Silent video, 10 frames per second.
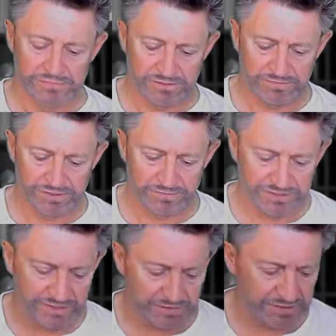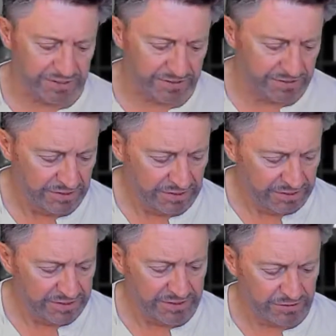So I'm running my tablet here.
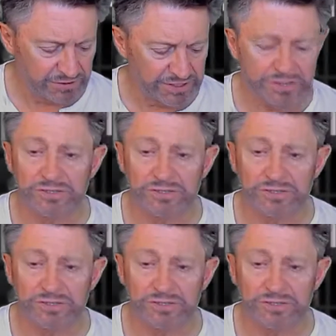Yeah, okay,